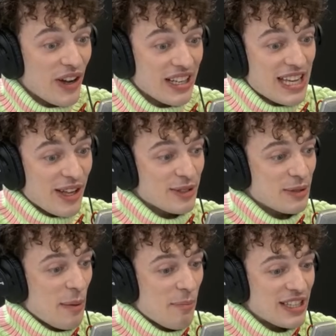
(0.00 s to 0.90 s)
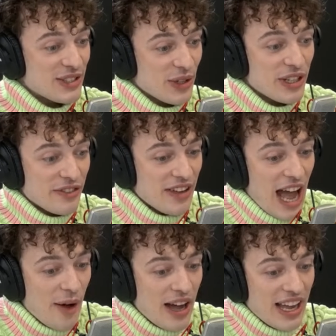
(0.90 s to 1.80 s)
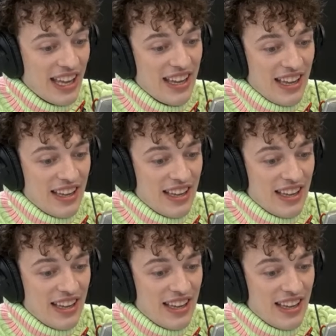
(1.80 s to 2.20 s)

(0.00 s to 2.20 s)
It tells my story of how I